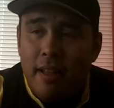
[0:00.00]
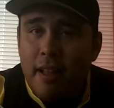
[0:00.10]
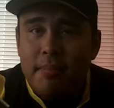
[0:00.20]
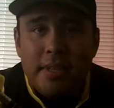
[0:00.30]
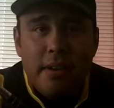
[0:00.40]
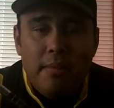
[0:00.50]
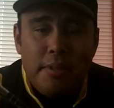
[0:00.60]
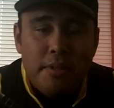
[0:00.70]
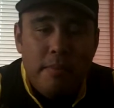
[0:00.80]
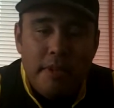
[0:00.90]
I'm saying
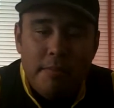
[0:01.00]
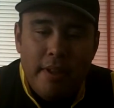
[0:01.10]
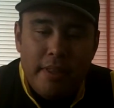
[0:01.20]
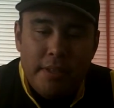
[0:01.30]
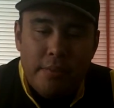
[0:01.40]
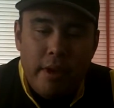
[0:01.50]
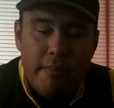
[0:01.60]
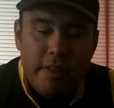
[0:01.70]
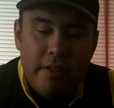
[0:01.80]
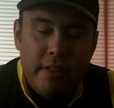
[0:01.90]
only so much about this
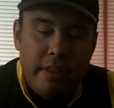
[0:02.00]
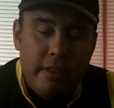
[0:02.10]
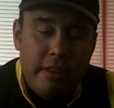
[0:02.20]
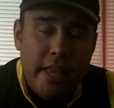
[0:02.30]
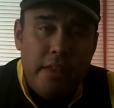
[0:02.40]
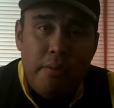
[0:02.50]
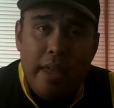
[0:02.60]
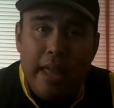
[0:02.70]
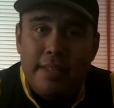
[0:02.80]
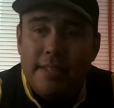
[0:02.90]
rod, but the only thing you
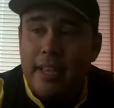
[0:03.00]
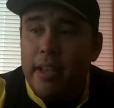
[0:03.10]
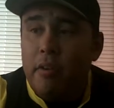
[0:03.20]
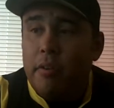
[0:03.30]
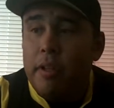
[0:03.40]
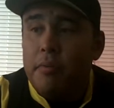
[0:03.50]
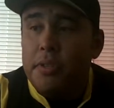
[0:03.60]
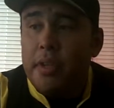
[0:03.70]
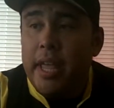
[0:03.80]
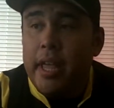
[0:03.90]
can say, or
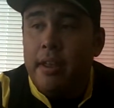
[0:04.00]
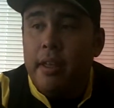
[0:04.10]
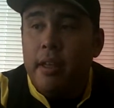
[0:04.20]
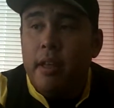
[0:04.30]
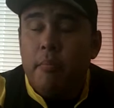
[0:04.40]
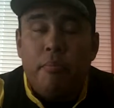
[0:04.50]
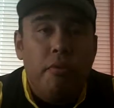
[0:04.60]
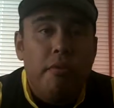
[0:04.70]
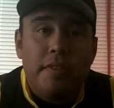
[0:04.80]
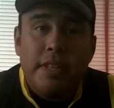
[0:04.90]
what you can
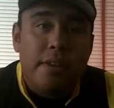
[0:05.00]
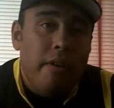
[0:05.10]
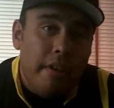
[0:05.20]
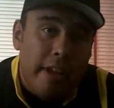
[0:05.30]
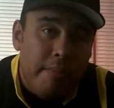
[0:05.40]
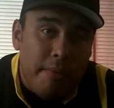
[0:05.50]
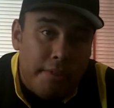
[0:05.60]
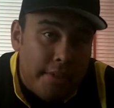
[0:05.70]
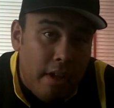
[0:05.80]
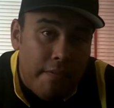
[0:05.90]
prove, is that you go out and get them
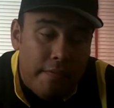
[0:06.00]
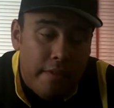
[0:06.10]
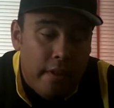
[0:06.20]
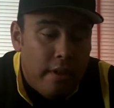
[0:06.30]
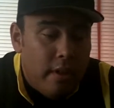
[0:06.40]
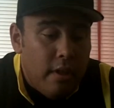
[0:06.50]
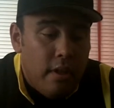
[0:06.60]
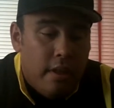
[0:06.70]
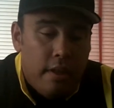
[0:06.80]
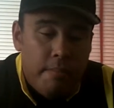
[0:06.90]
yourself.
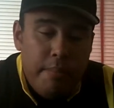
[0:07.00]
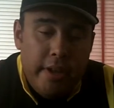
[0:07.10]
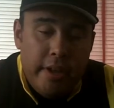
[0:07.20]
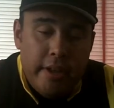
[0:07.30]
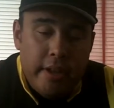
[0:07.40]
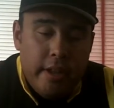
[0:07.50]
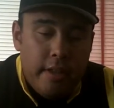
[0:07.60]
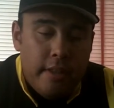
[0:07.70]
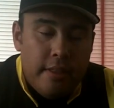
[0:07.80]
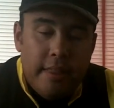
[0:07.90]
But
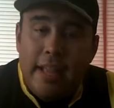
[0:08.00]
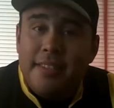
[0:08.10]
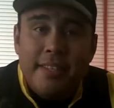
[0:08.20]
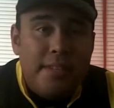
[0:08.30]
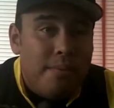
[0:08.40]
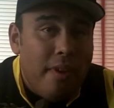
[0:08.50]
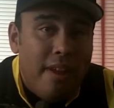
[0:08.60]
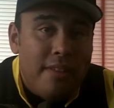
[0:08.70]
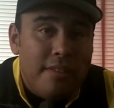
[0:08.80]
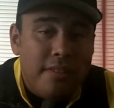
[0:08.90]
that's these
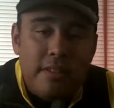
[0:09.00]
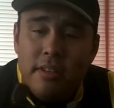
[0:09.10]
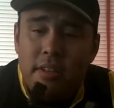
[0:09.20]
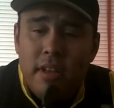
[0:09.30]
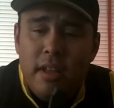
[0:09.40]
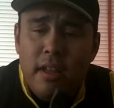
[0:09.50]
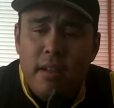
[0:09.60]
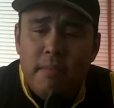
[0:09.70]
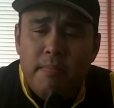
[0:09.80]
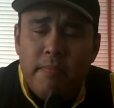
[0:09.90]
rods.
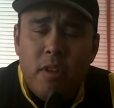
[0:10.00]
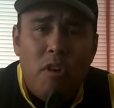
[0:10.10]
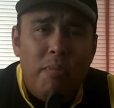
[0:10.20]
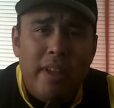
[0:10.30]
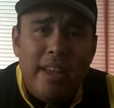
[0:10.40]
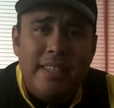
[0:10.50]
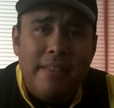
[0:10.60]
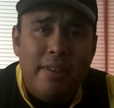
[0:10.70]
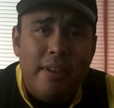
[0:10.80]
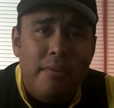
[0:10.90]
Hope you guys
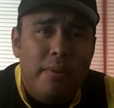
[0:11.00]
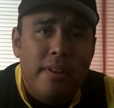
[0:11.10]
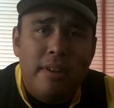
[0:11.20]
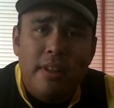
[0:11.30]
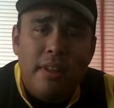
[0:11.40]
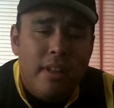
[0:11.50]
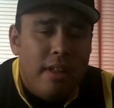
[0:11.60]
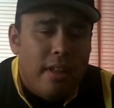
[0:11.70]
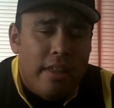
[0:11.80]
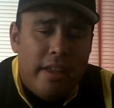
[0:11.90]
have a good one.
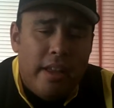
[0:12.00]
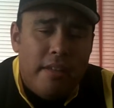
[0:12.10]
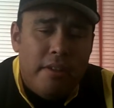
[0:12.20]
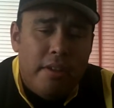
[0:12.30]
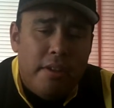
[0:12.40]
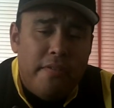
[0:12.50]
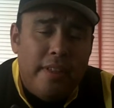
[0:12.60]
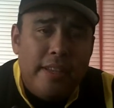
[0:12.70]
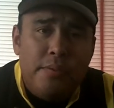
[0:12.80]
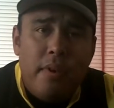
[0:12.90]
You can
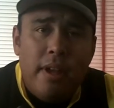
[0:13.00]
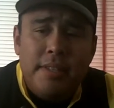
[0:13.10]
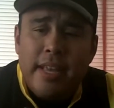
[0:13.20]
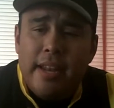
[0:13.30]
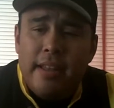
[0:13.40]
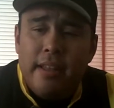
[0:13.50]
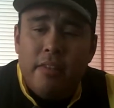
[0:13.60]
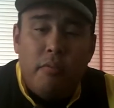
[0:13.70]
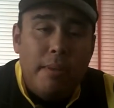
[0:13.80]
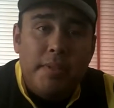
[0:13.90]
find these rods at
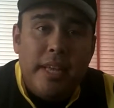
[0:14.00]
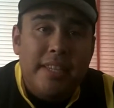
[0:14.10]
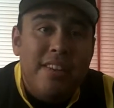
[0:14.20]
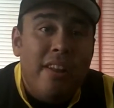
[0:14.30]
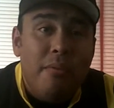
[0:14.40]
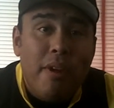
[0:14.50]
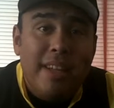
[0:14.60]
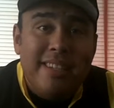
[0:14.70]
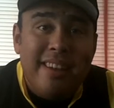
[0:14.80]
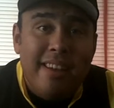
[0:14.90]
their website,
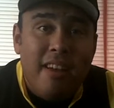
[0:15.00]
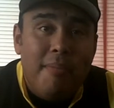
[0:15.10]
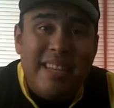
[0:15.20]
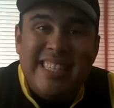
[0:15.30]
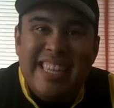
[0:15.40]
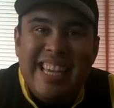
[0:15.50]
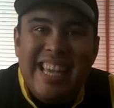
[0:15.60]
denalirods.com. That's